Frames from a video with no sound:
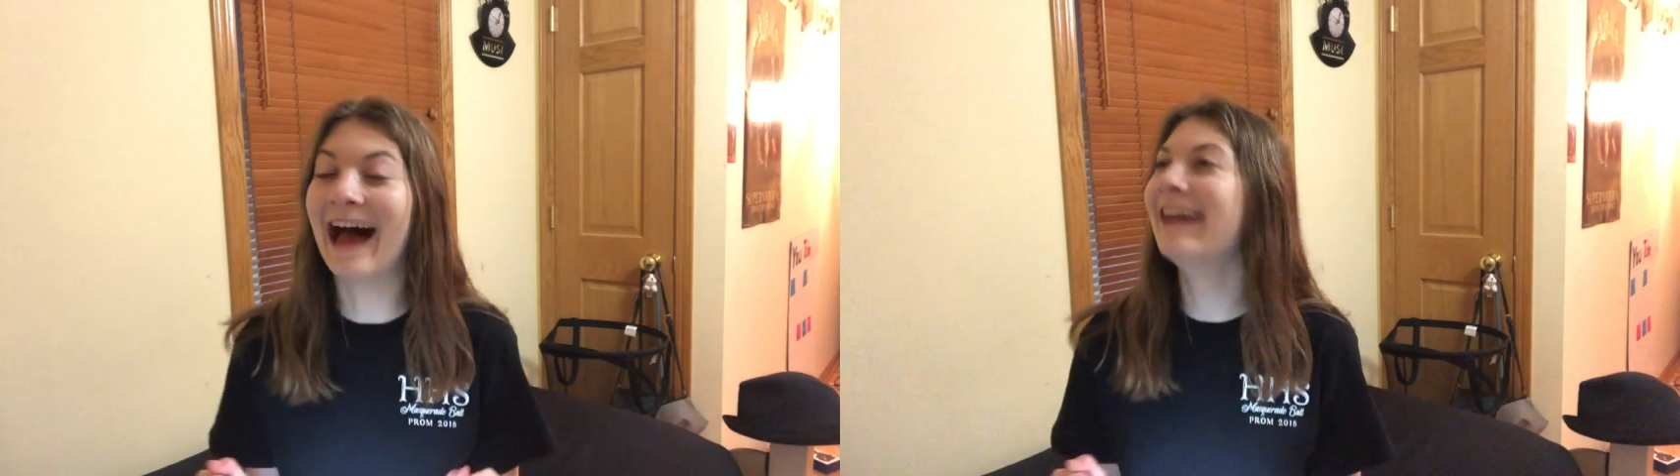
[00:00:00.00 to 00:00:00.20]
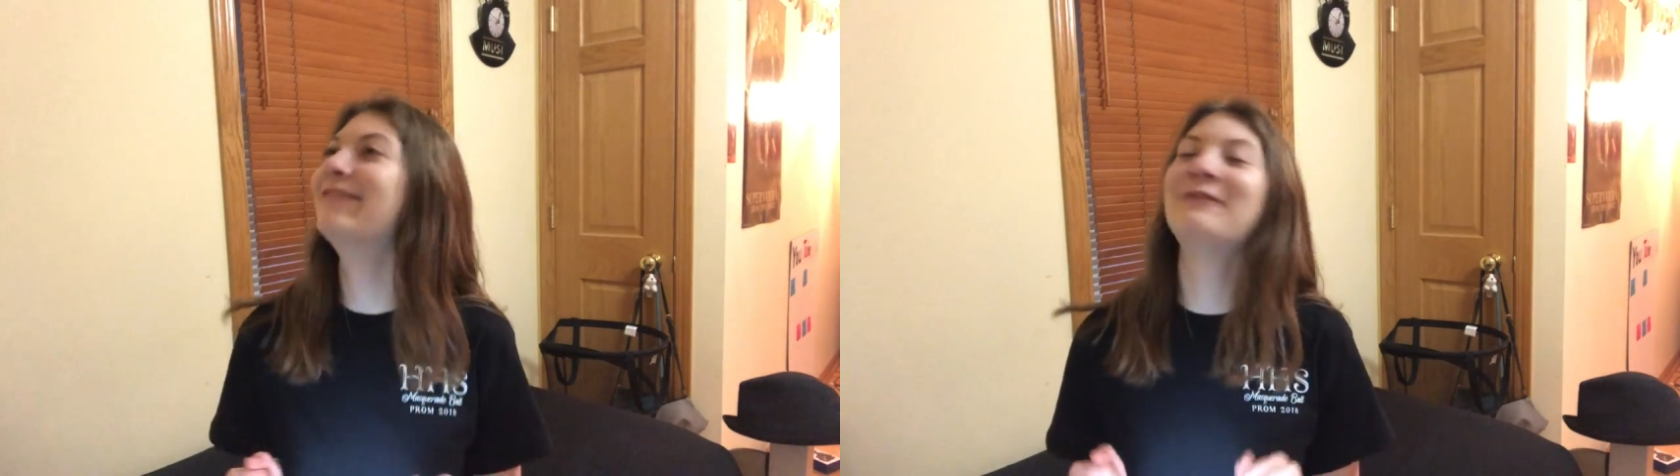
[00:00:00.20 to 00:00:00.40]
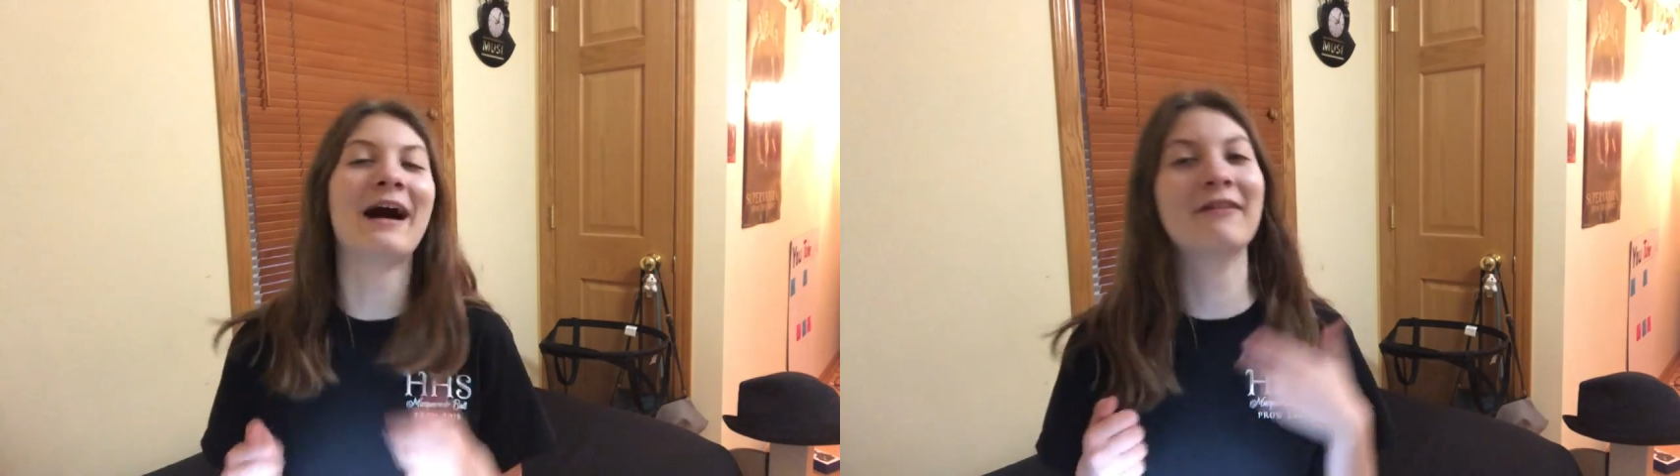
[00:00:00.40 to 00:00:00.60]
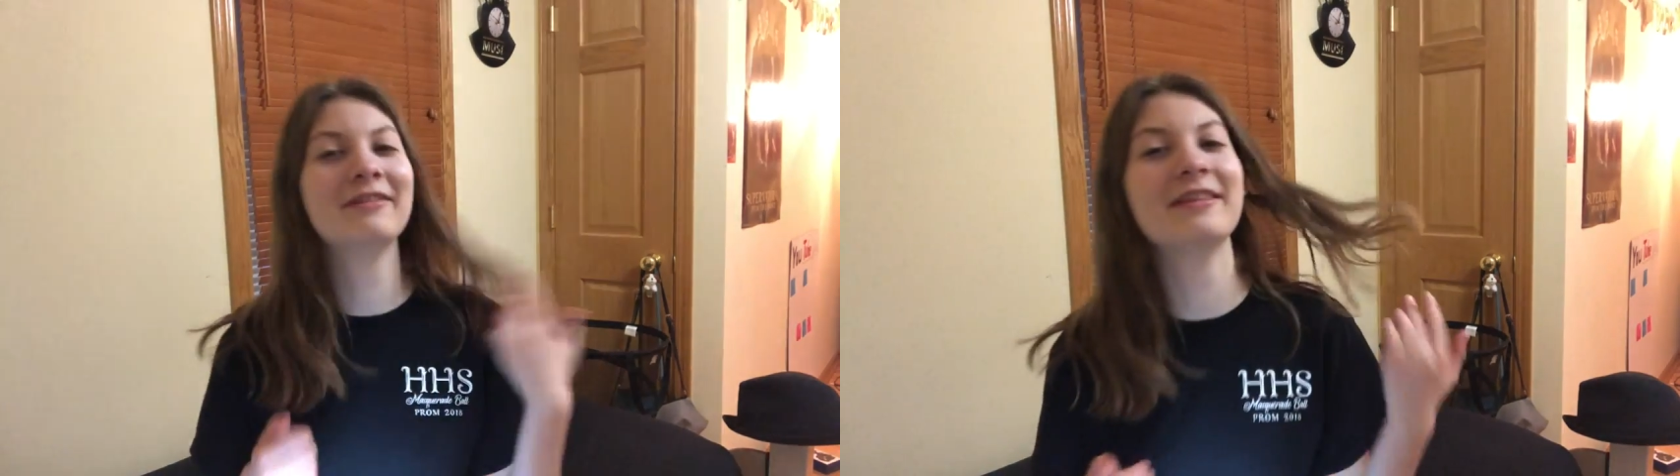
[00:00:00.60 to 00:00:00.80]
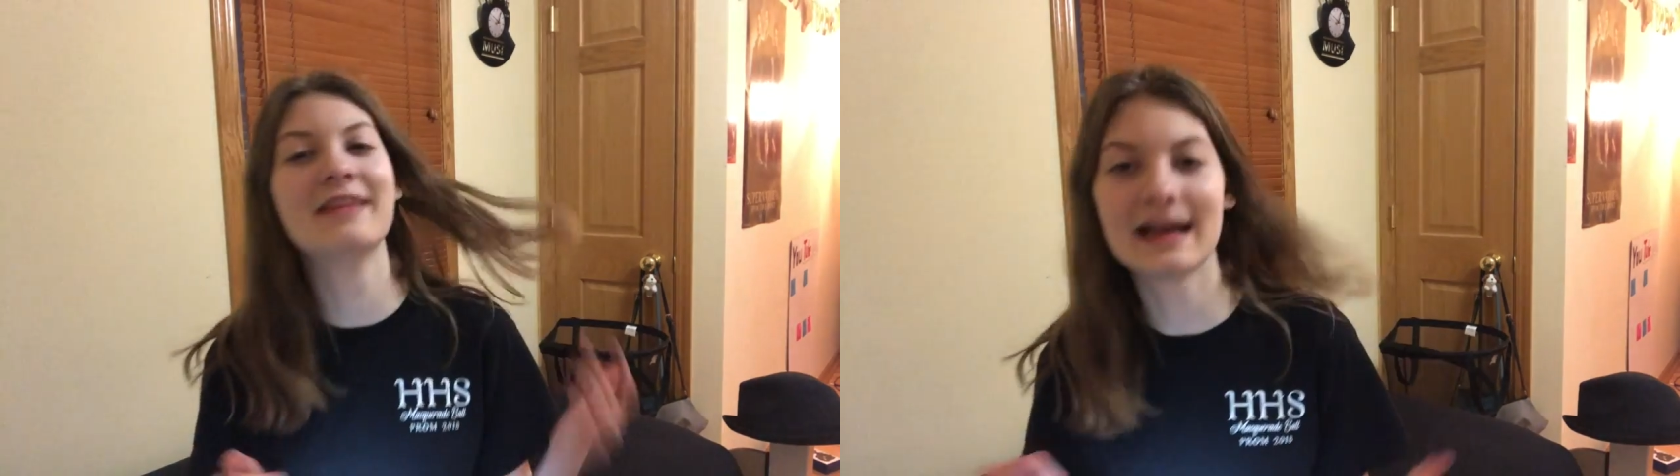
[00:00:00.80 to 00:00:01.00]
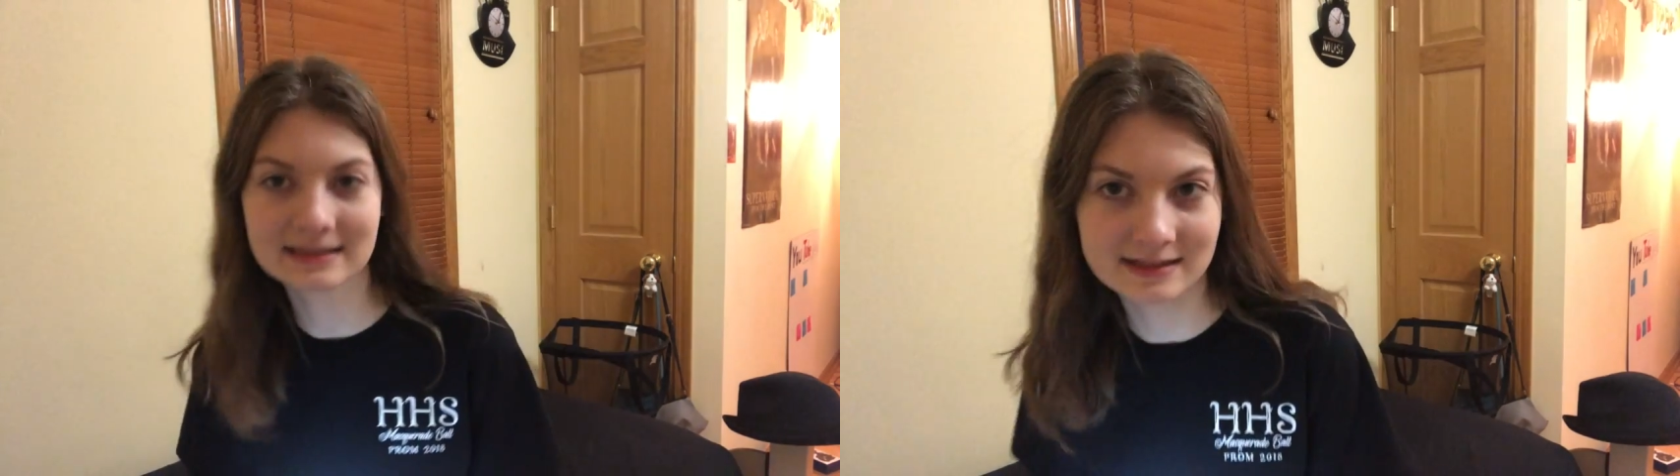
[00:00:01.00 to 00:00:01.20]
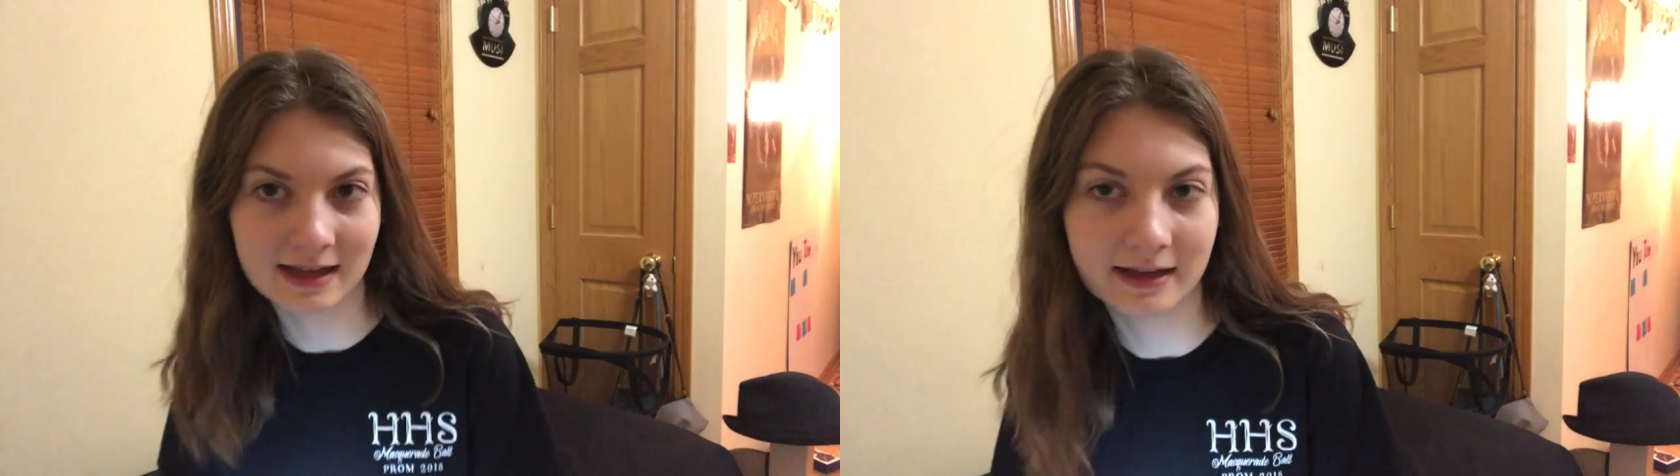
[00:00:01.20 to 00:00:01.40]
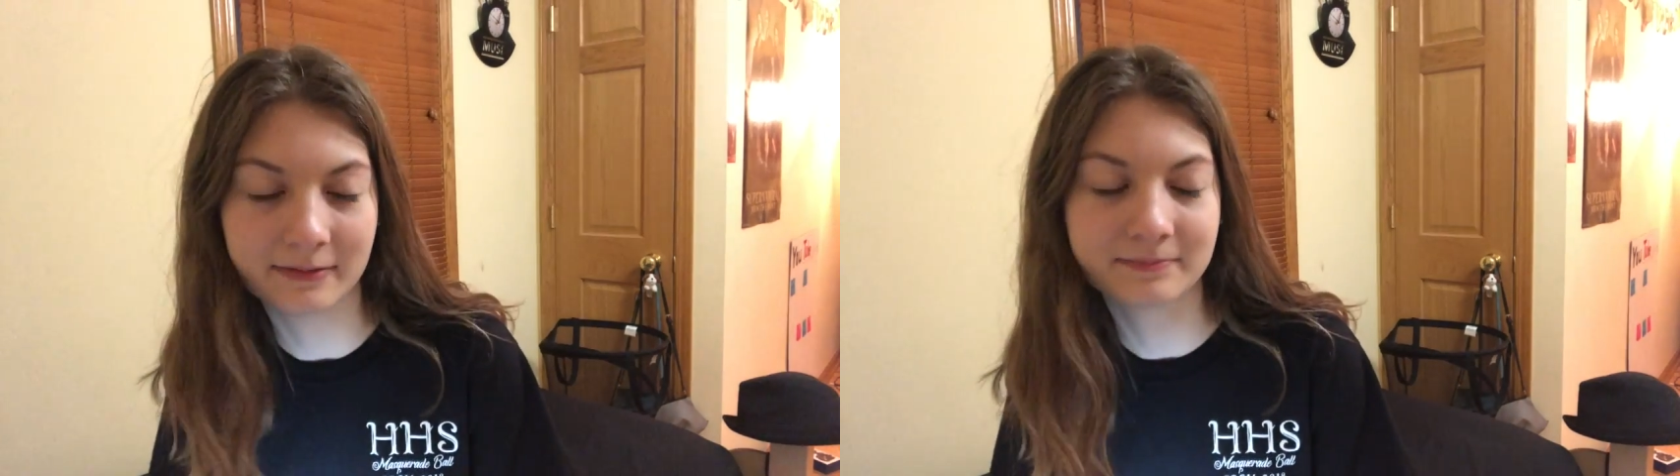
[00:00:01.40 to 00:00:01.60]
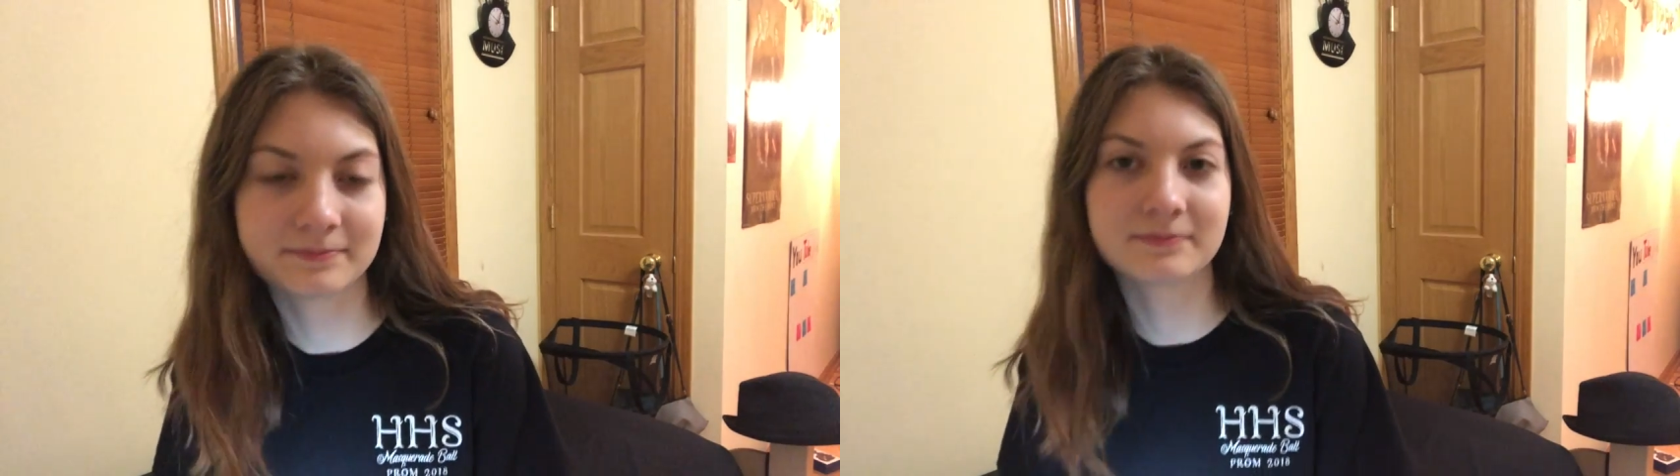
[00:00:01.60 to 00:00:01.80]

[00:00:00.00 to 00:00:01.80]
I found, the next day,